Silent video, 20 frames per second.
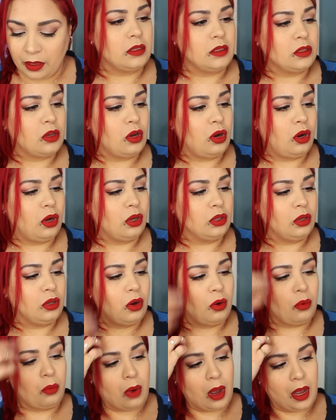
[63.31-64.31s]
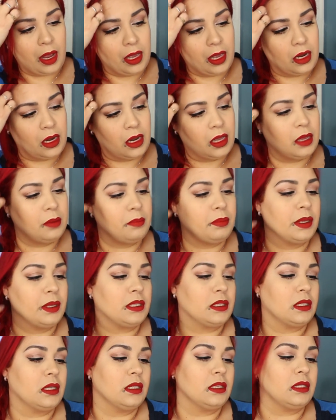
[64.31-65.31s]
It's called Hawaiian
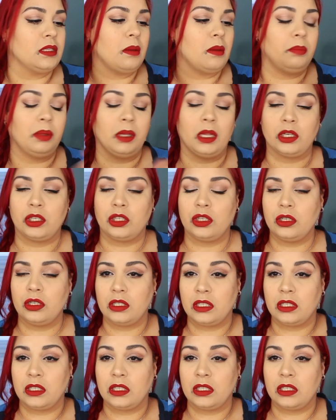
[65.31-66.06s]
Hibiscus Blusher.